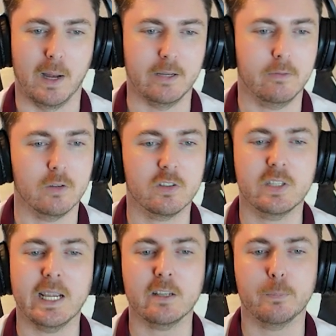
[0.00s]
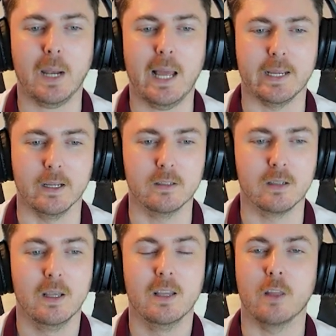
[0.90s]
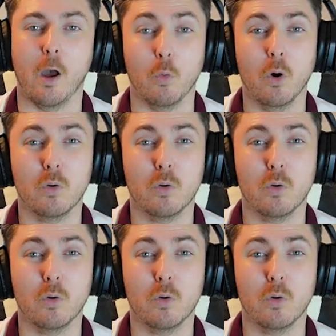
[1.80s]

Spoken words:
You've got 6 players that are all